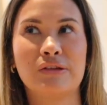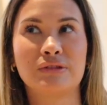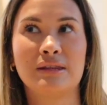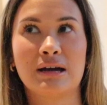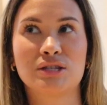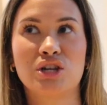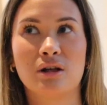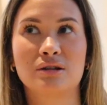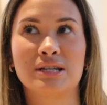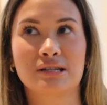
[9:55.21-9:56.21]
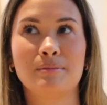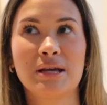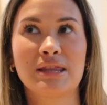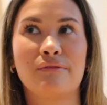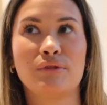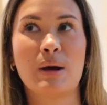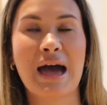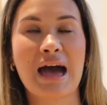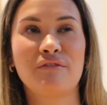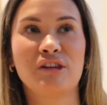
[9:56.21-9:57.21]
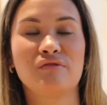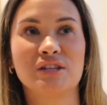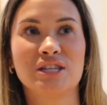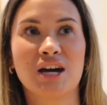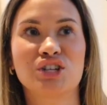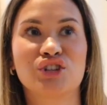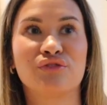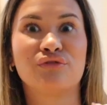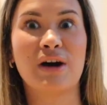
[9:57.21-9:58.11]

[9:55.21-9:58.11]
$50,000 next month if you haven't even touched